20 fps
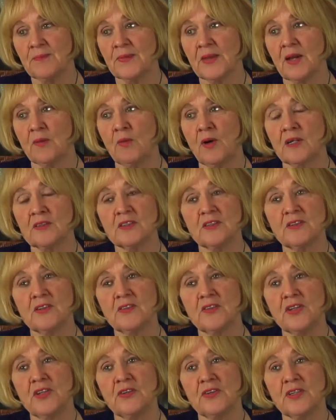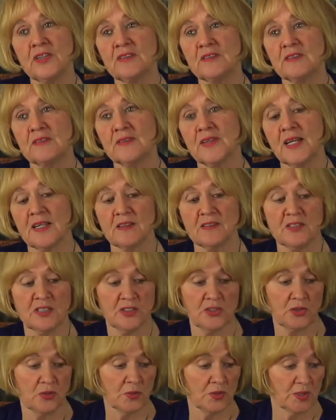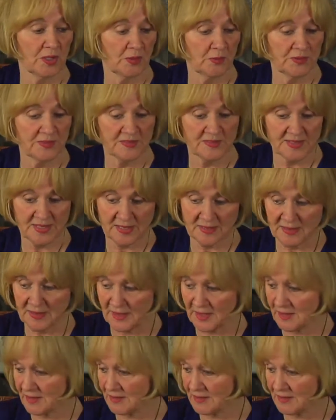I walked into the unit. I can tell you where I was standing.